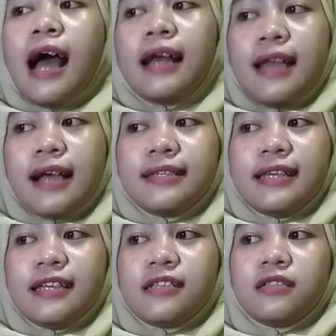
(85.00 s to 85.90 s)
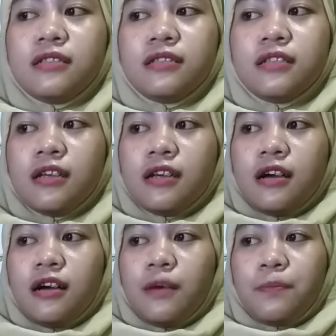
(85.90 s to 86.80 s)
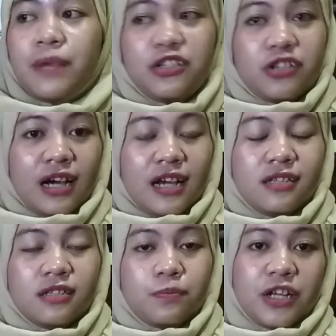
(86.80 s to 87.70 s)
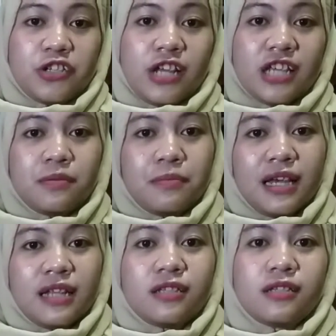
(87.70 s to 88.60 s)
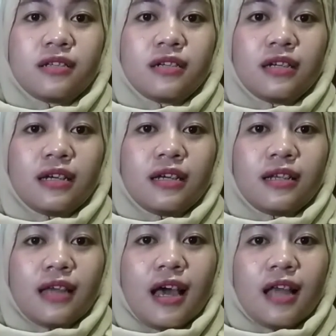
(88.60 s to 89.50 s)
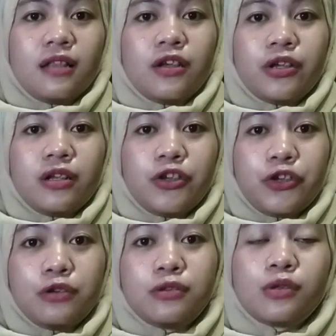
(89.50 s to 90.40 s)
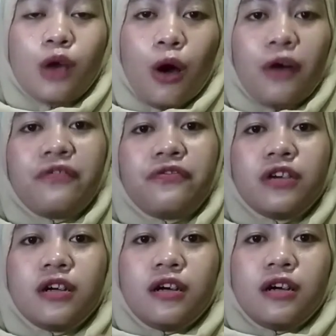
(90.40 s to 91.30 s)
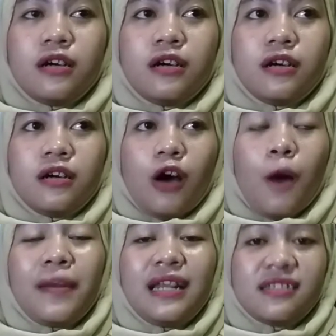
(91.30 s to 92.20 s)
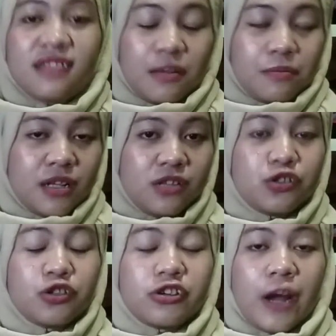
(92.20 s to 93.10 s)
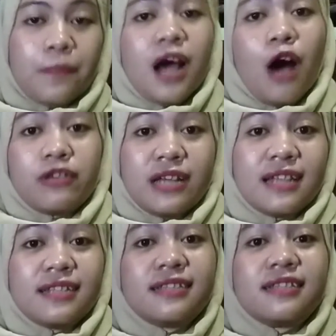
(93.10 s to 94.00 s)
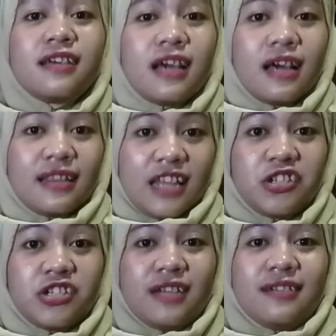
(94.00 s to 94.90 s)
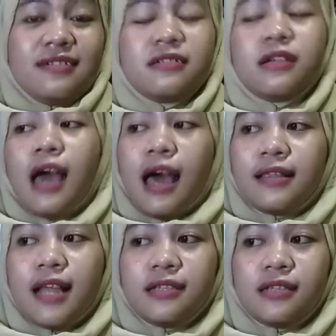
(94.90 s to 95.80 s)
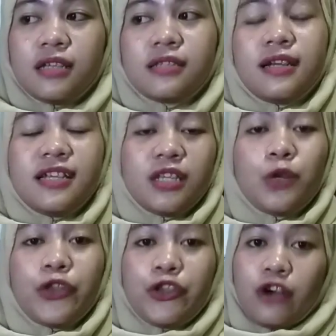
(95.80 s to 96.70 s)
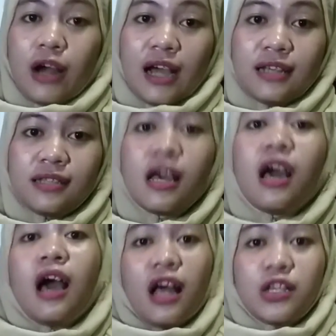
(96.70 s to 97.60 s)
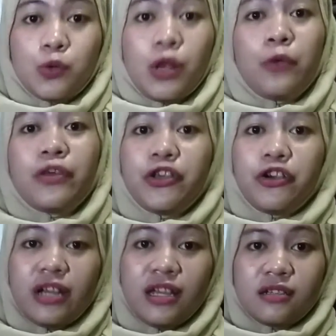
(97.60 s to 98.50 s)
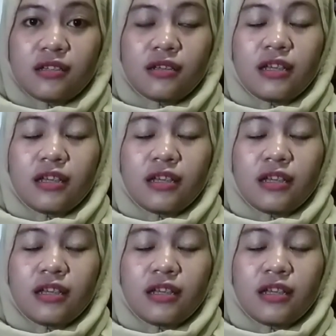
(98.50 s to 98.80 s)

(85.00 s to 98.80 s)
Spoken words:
Next is prejudice. Prejudice means that the use of opening statements to grab the audience attention. And next is listen with your eyes as well with your ears